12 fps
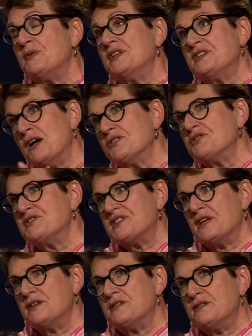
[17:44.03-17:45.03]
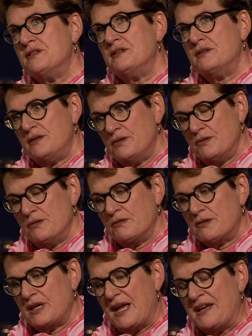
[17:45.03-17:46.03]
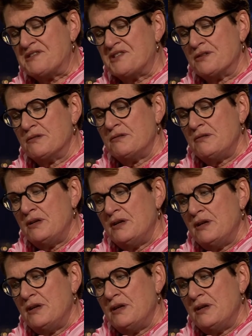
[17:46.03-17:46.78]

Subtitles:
when the doctor said, your cancer,